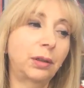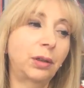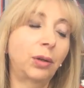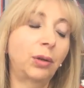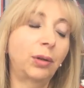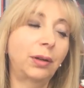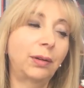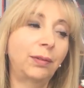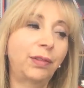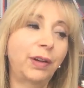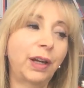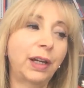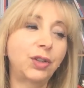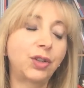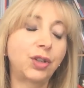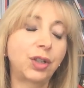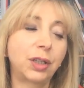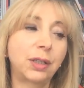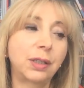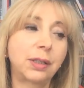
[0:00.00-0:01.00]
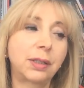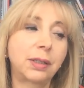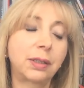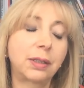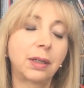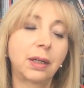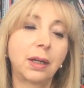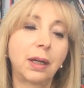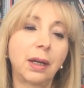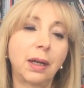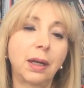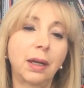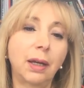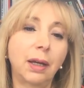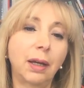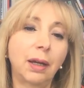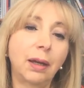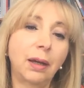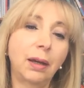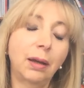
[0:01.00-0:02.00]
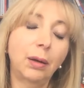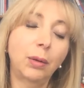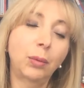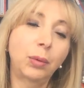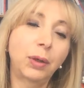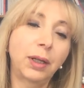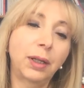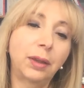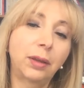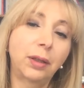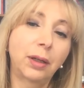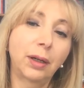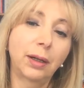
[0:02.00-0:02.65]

new inventions with